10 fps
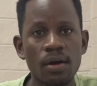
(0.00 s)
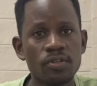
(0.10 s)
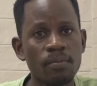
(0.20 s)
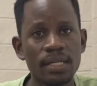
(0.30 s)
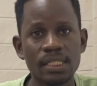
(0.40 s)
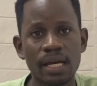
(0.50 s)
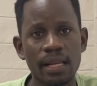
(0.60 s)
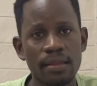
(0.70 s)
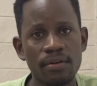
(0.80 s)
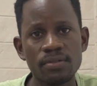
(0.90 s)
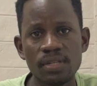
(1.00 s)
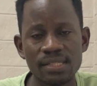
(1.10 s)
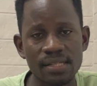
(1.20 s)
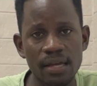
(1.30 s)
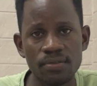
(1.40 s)
automatically those are
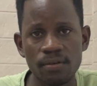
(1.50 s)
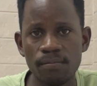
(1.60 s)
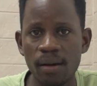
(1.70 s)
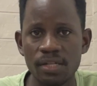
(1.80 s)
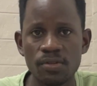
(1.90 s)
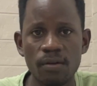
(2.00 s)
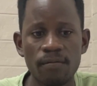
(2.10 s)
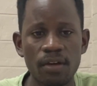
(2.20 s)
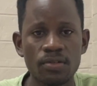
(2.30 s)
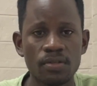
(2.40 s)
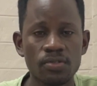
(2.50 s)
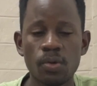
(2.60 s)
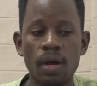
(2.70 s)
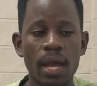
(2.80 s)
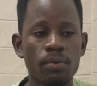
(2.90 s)
signs of bacterial infection.
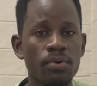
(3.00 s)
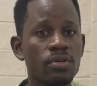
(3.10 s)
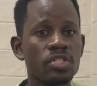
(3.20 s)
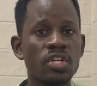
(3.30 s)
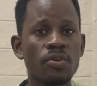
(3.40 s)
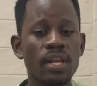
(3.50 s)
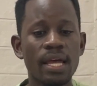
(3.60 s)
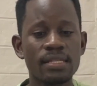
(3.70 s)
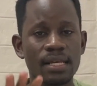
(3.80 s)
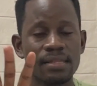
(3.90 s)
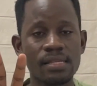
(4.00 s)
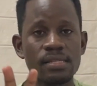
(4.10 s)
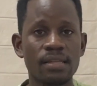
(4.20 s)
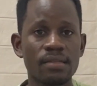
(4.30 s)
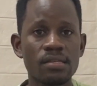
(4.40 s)
So I will not generalize that
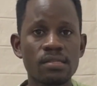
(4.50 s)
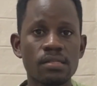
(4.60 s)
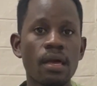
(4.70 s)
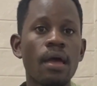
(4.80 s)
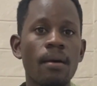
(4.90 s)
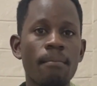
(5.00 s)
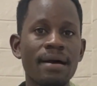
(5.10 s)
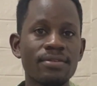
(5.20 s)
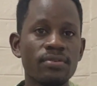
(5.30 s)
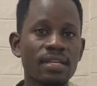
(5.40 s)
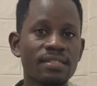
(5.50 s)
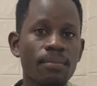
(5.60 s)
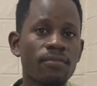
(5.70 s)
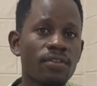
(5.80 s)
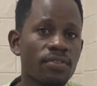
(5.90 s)
this and this, but those are
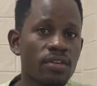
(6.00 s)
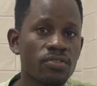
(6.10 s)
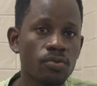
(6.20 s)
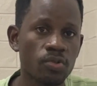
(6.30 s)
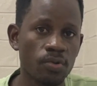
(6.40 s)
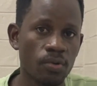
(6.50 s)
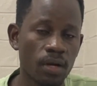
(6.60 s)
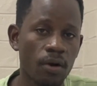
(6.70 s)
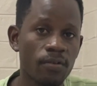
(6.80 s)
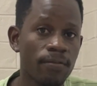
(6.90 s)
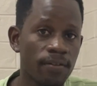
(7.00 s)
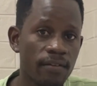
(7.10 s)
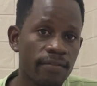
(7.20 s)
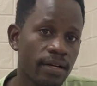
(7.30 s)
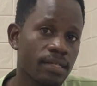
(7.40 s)
some of the things you should look out.
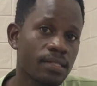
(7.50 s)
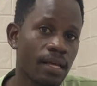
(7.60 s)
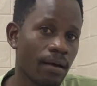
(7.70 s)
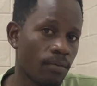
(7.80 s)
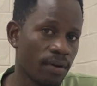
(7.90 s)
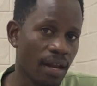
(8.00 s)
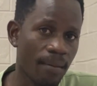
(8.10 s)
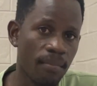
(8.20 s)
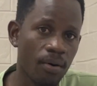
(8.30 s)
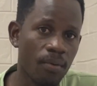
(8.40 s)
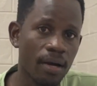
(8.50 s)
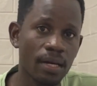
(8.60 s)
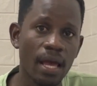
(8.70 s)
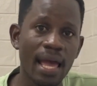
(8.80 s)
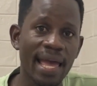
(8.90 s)
Fevers are number
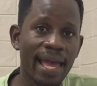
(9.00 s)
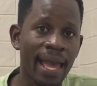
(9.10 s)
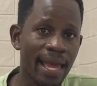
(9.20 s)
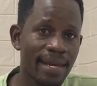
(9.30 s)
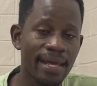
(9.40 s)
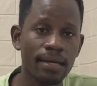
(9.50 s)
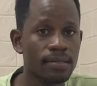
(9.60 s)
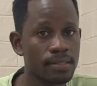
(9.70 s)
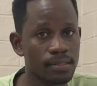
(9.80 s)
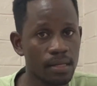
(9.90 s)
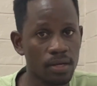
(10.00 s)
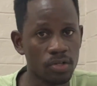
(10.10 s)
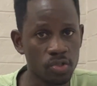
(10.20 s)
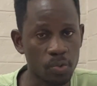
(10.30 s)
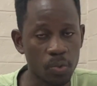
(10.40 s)
one. Headaches,
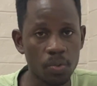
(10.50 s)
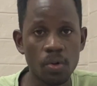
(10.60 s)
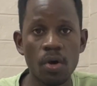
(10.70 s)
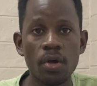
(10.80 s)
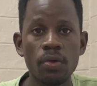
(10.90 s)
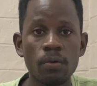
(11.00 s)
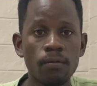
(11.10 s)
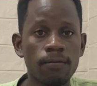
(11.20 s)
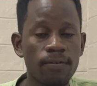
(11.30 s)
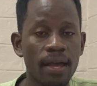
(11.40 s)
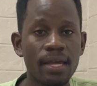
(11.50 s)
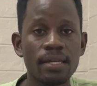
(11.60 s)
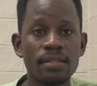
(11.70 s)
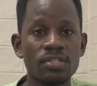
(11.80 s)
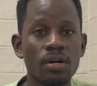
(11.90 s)
two. You will
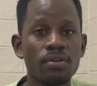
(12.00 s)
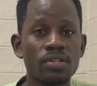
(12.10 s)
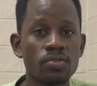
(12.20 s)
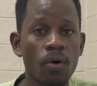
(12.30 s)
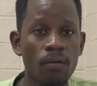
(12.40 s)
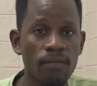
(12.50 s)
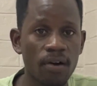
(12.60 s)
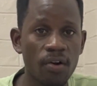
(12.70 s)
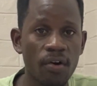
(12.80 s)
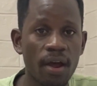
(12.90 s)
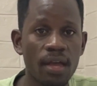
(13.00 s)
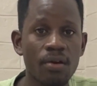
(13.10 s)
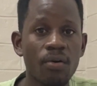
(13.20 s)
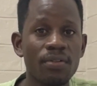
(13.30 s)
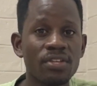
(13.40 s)
find the child is
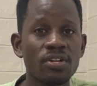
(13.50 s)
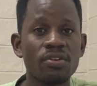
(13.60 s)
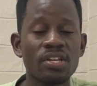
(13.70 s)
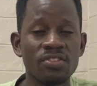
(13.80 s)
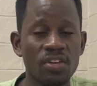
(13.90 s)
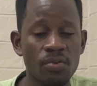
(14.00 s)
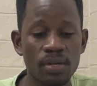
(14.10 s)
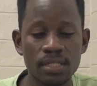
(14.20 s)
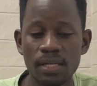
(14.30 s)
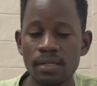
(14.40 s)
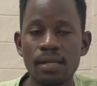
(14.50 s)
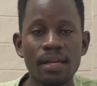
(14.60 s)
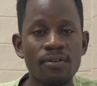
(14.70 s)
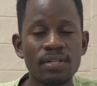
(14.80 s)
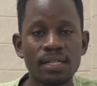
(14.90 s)
overcrying, or the child is
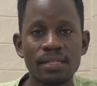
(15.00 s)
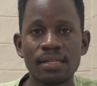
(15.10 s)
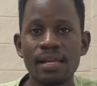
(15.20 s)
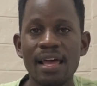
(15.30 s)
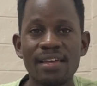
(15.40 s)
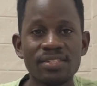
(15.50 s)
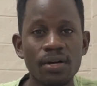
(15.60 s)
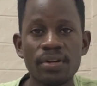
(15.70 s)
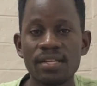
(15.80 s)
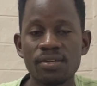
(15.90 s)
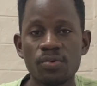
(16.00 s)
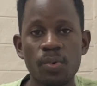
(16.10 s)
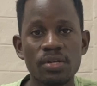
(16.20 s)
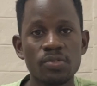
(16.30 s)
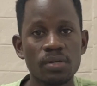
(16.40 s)
irritated, child doesn't
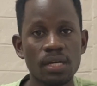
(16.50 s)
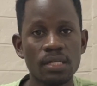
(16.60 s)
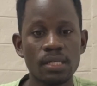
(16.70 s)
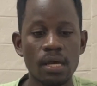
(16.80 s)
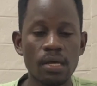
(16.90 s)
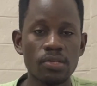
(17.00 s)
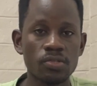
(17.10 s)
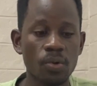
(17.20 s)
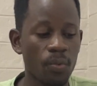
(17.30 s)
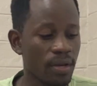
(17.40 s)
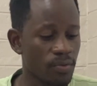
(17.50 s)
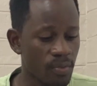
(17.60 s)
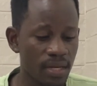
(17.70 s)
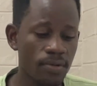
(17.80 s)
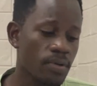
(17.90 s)
want to eat. So when
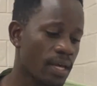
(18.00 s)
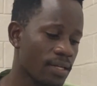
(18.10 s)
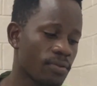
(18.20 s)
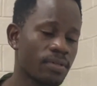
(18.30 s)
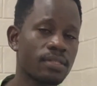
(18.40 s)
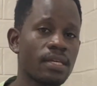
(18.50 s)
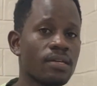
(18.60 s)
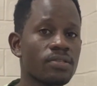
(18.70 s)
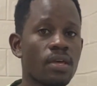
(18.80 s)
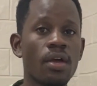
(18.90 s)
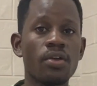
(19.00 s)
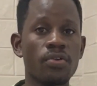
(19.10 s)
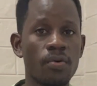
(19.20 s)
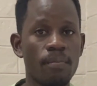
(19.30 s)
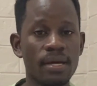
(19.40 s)
we do get those things,
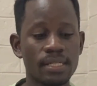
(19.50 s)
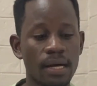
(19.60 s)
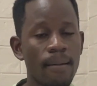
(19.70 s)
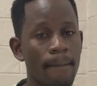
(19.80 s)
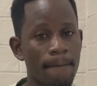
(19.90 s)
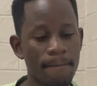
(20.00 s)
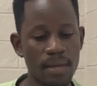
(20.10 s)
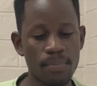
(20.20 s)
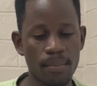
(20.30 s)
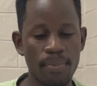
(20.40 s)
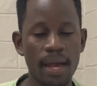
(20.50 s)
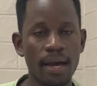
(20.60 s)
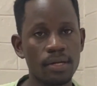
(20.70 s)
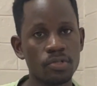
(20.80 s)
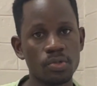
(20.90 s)
you better be
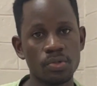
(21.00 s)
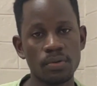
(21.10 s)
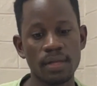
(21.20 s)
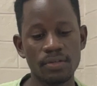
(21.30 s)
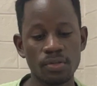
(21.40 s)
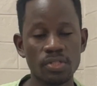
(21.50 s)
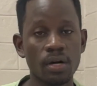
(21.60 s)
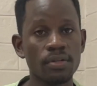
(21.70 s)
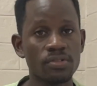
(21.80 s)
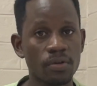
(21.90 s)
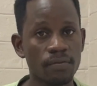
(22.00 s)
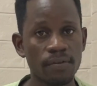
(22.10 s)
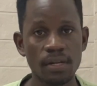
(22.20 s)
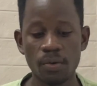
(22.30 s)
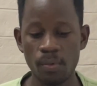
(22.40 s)
prepared to know that your child is not
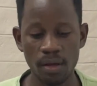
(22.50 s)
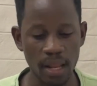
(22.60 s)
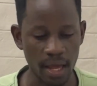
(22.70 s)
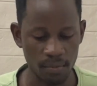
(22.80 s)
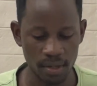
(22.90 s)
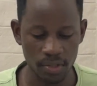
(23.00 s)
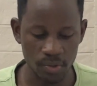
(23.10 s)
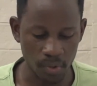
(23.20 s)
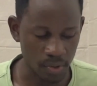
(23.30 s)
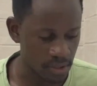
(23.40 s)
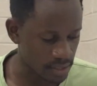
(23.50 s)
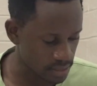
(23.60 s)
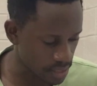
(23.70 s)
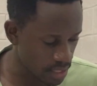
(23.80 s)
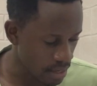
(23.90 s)
feeling well and we need to go
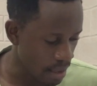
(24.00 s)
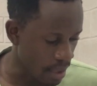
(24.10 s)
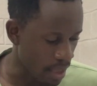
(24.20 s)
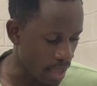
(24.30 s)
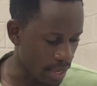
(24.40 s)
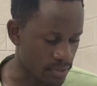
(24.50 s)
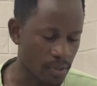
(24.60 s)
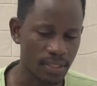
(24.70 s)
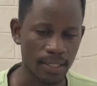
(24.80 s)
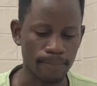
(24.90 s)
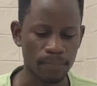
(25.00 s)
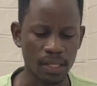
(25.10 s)
see a doctor.